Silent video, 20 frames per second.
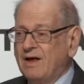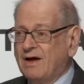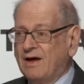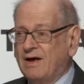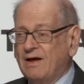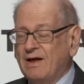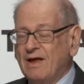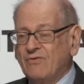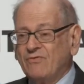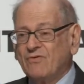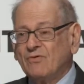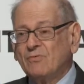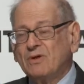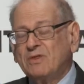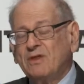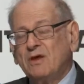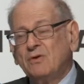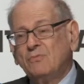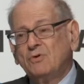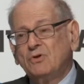And so
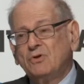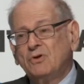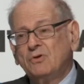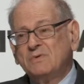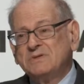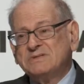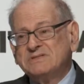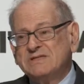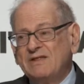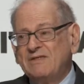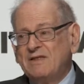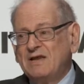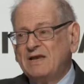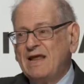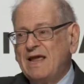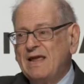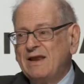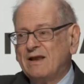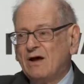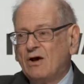what they would do was send the
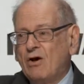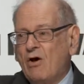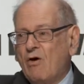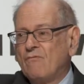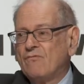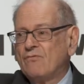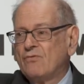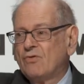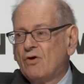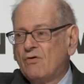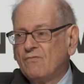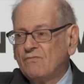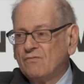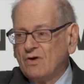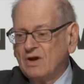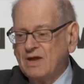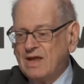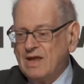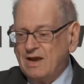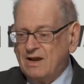data over and over
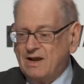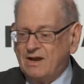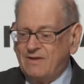again,